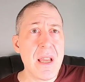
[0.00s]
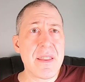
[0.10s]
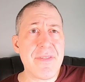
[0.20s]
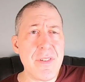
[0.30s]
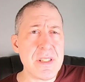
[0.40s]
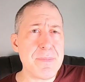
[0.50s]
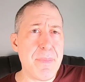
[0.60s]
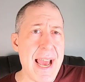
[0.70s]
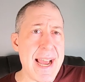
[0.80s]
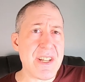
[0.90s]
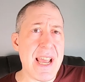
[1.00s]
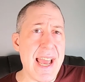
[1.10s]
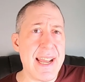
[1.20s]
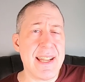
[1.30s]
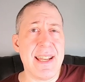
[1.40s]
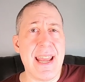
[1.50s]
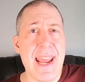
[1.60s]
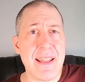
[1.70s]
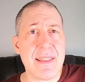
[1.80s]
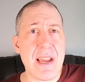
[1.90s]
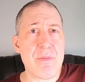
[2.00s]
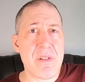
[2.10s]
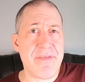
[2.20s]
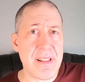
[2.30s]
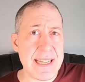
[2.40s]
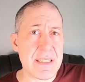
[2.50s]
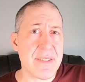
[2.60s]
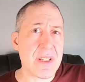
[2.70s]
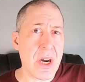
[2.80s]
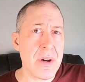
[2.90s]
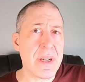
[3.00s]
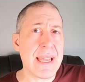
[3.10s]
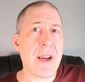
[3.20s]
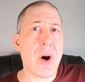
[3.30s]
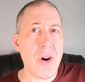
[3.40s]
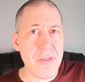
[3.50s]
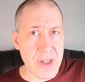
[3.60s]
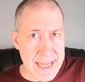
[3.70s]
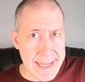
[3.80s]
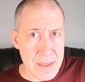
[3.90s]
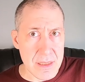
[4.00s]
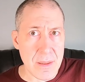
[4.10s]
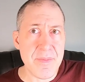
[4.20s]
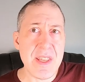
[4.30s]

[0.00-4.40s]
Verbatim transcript: The first batch had an anti-reflective coating overkill.